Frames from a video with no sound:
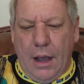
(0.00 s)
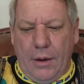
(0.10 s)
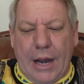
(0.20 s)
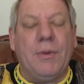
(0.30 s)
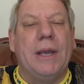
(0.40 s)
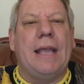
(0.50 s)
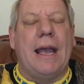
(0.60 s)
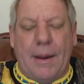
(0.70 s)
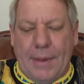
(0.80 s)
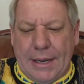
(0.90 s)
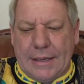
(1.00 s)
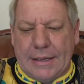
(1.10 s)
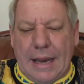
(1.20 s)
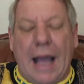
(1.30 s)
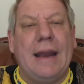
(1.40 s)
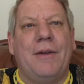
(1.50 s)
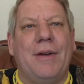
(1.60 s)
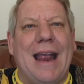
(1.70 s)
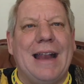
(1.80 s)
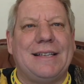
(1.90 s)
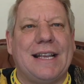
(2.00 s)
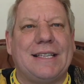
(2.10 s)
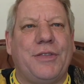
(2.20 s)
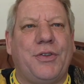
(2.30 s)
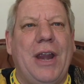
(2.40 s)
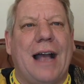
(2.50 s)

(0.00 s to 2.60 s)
All right, we day number 963.